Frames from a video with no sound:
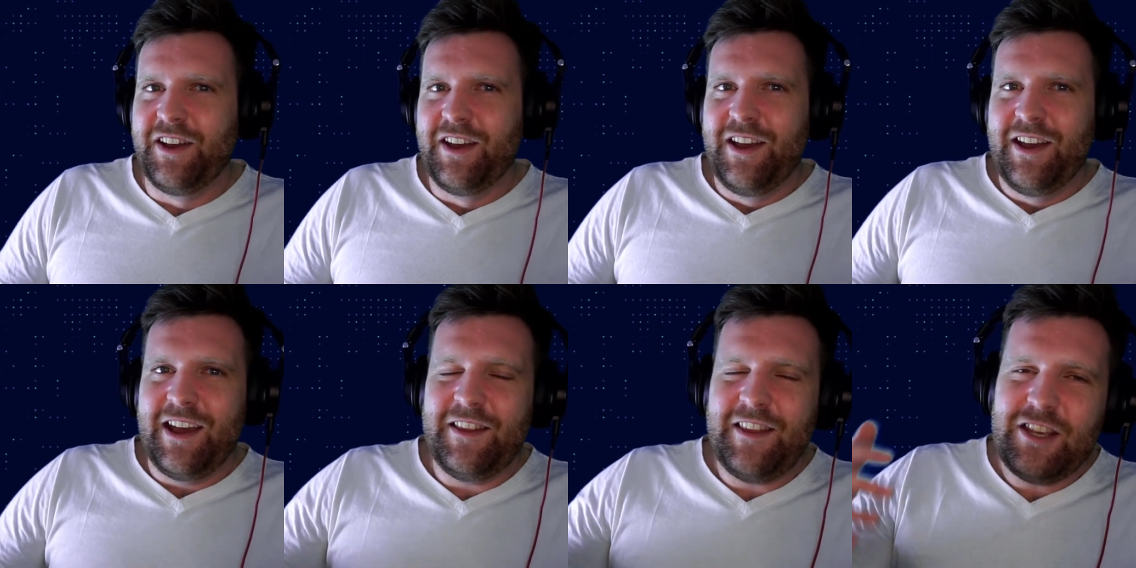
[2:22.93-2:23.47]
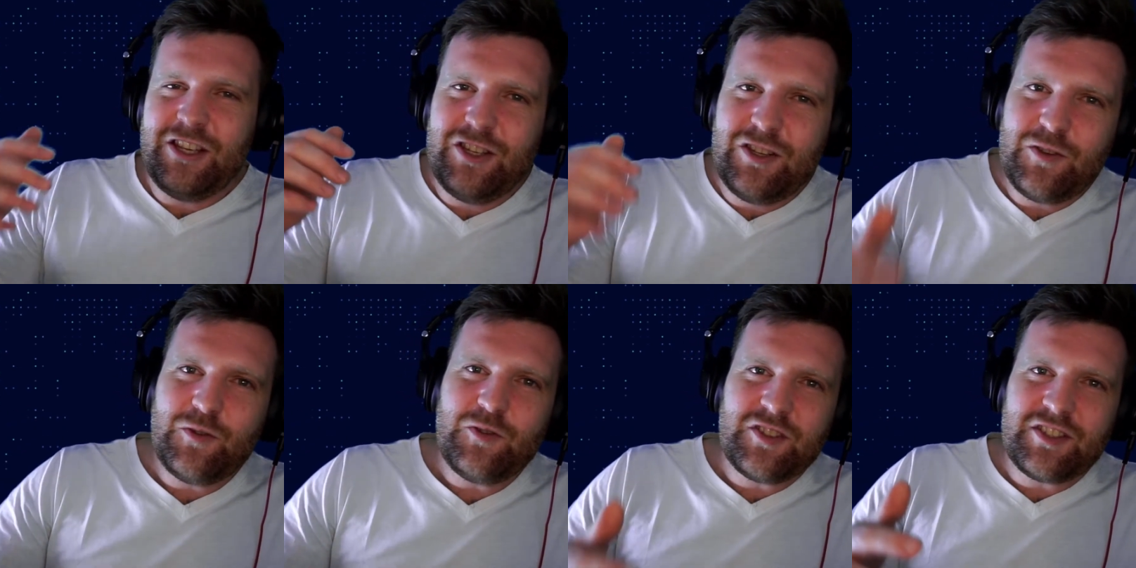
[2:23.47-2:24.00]
And they
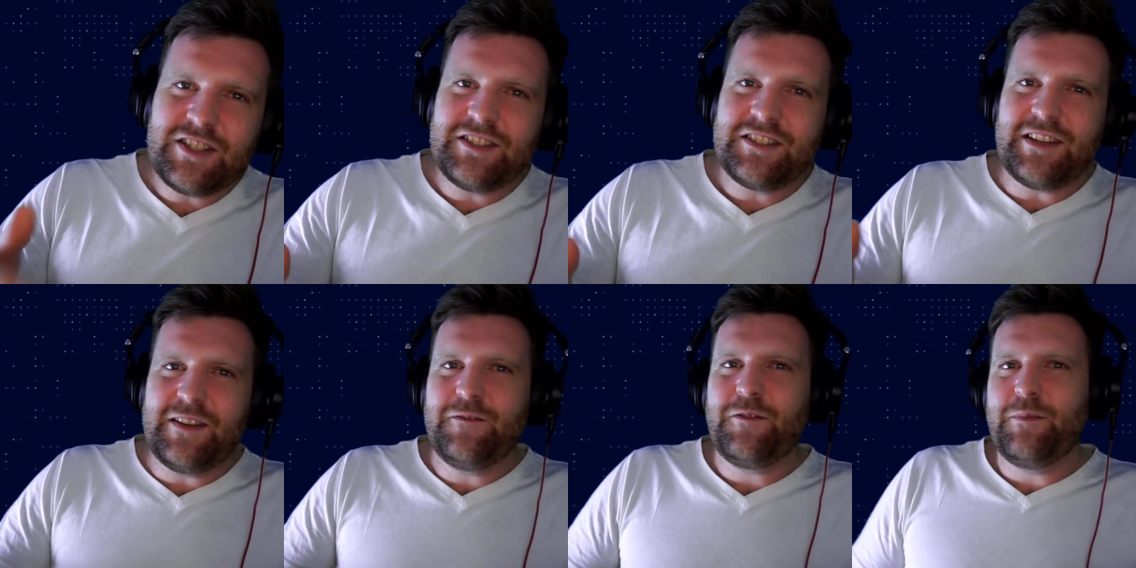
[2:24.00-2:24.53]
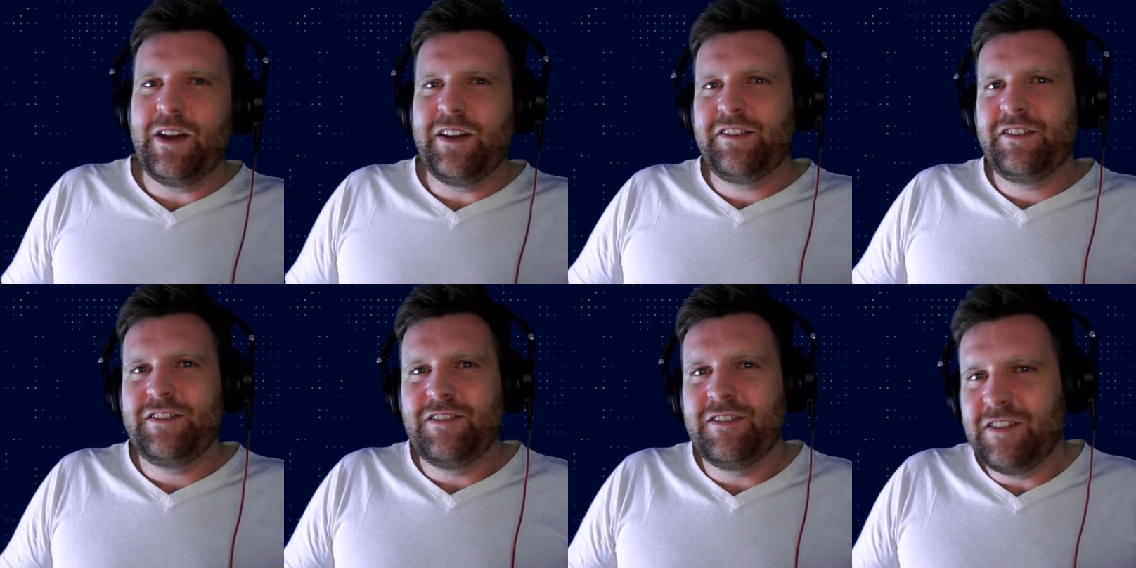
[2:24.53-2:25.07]
used this
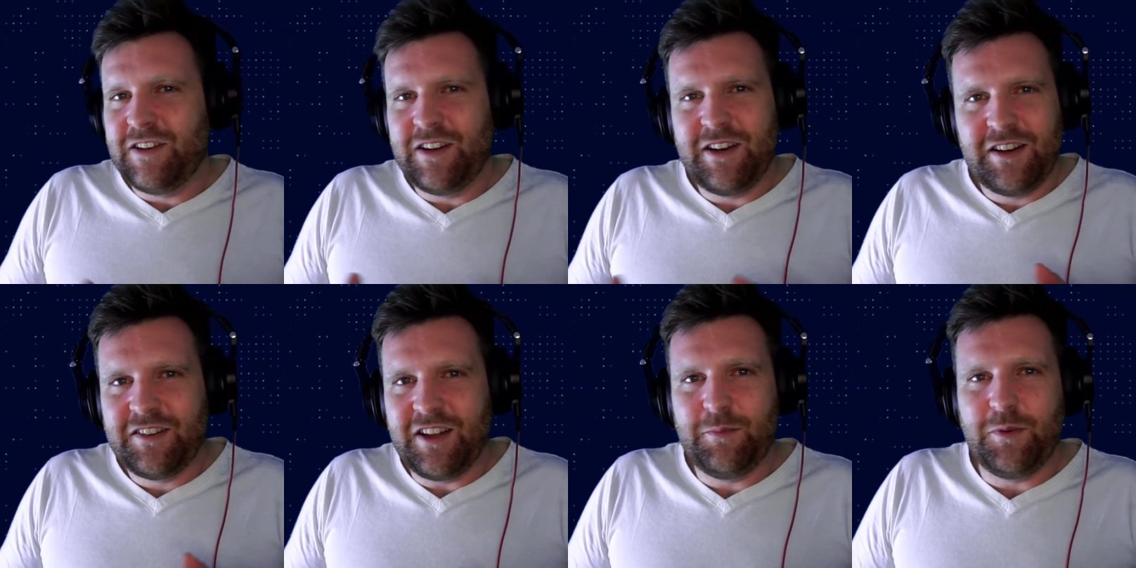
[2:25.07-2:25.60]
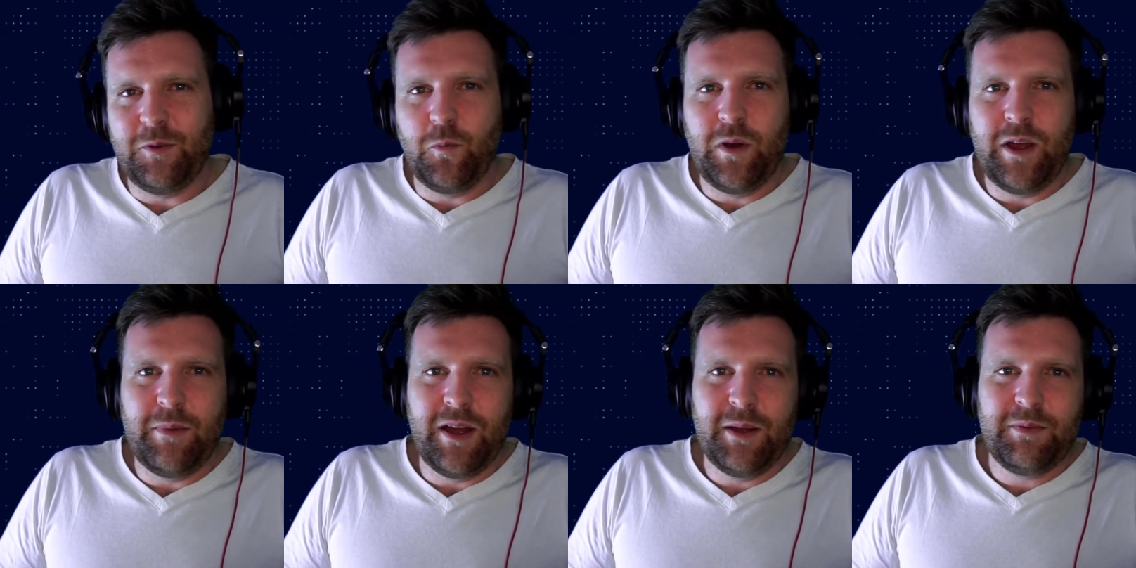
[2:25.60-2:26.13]
information in an example
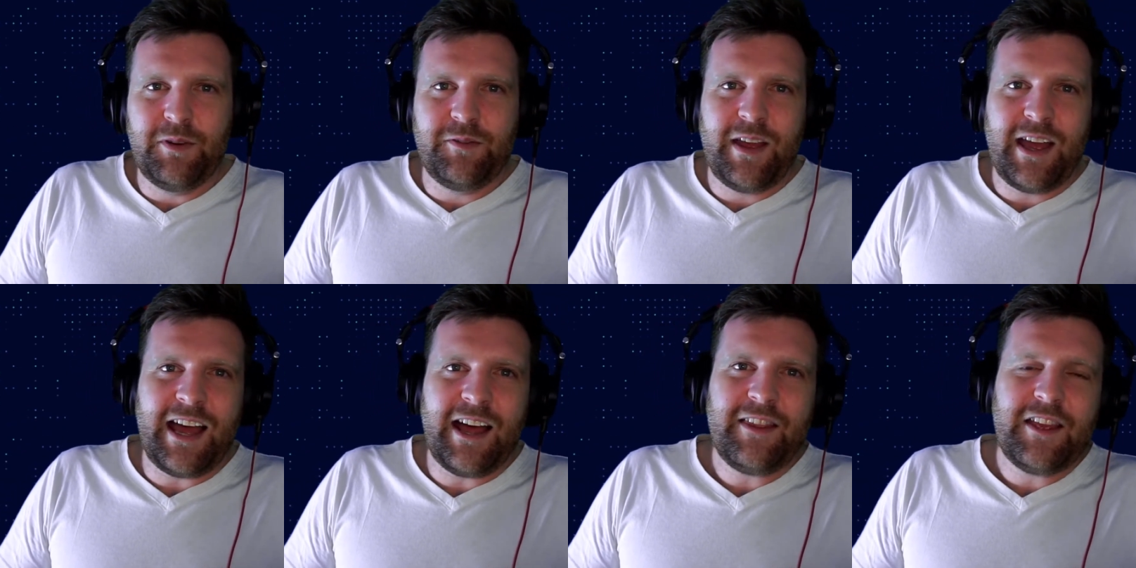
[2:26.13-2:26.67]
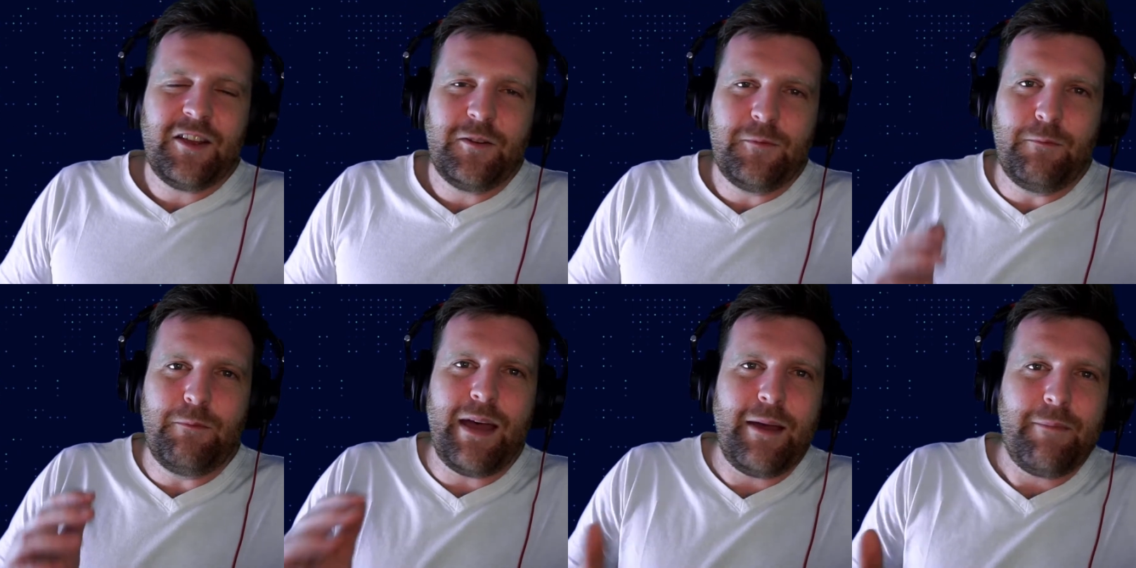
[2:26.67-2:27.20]
web app of how they could
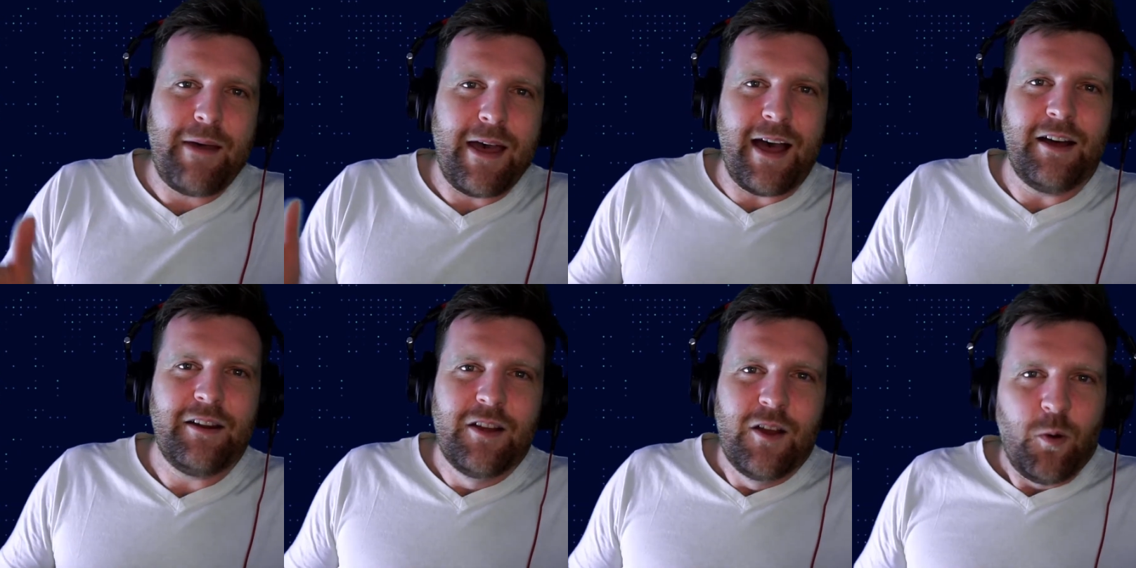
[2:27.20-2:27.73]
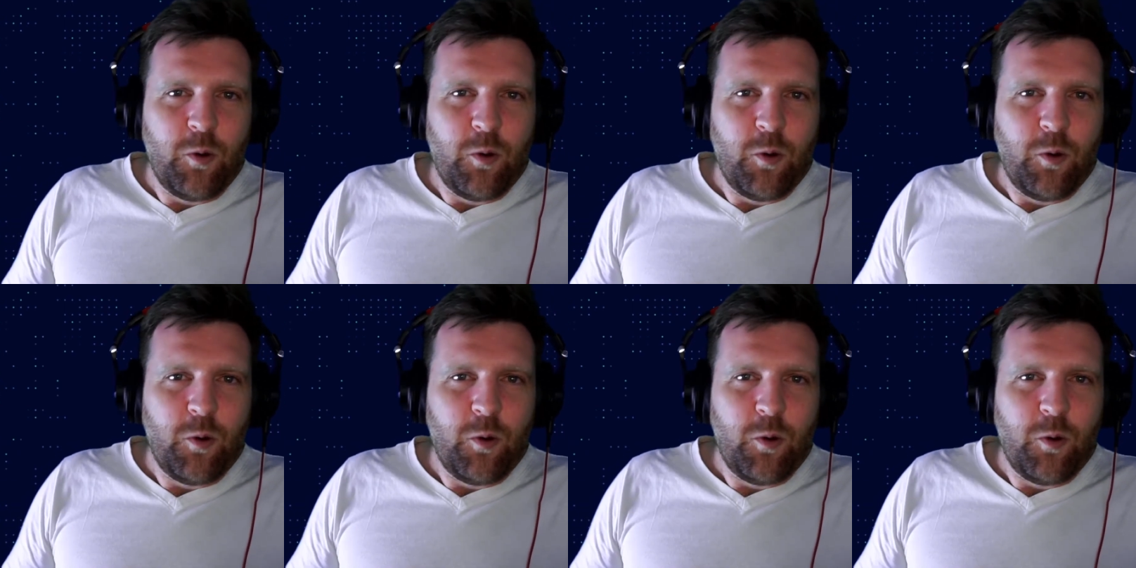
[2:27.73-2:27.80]
map out